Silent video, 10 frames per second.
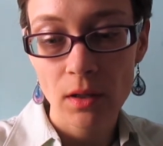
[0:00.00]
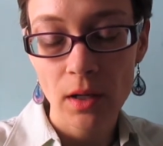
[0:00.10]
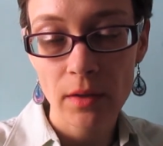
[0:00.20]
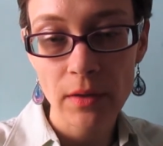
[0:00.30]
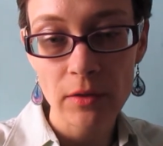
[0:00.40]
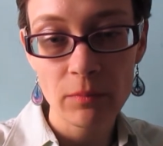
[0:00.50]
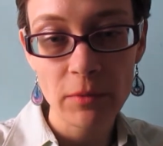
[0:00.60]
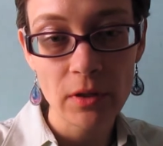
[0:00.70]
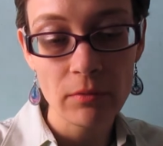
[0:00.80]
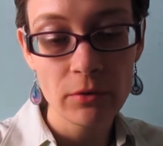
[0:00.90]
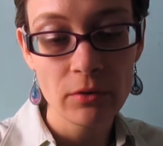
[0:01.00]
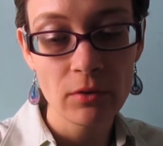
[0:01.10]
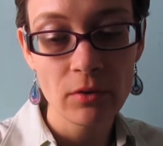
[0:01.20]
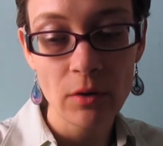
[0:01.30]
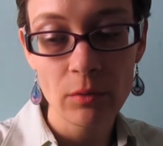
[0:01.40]
And that's been ever
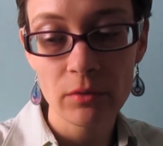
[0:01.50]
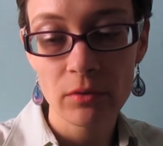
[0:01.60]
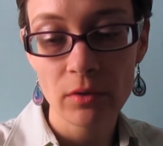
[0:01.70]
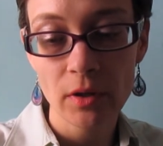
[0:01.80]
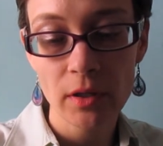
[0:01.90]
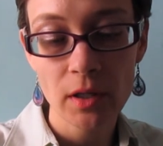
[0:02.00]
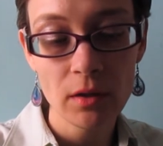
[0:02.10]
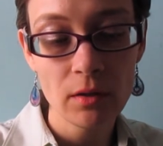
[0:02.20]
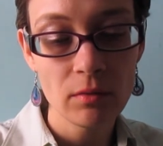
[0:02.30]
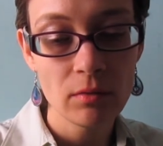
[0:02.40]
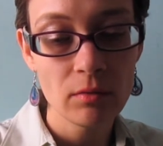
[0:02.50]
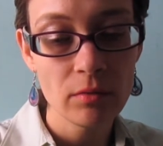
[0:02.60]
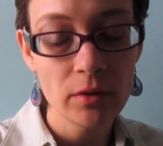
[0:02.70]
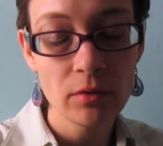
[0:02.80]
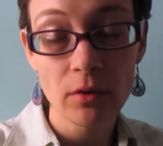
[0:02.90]
since I was a kid.
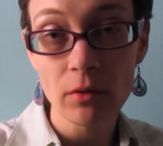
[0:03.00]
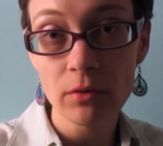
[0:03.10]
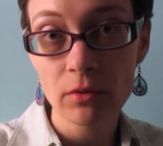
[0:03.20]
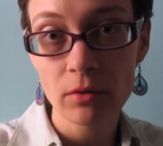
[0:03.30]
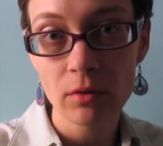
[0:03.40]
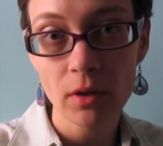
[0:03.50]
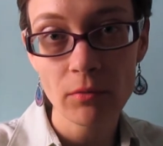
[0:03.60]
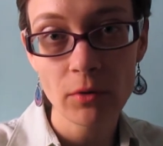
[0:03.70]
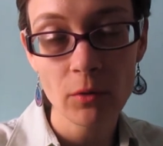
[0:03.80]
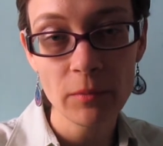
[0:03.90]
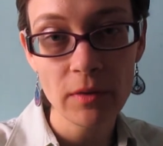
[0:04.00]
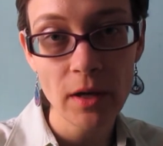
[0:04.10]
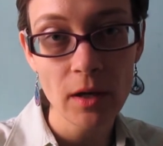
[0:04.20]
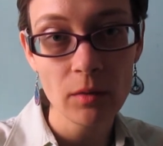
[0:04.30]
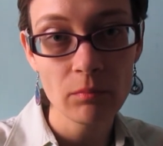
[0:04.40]
The adults have told me
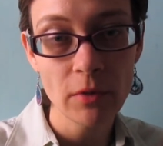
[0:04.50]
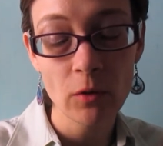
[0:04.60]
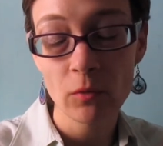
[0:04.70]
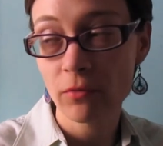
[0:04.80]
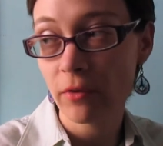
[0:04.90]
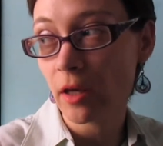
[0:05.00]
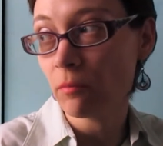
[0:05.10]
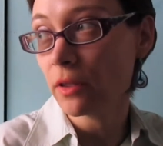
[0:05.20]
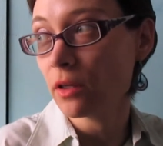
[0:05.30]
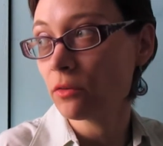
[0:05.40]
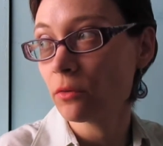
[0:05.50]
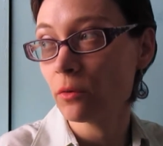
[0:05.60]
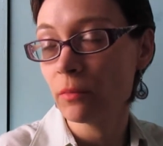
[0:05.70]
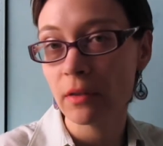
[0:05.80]
that. My own family has told me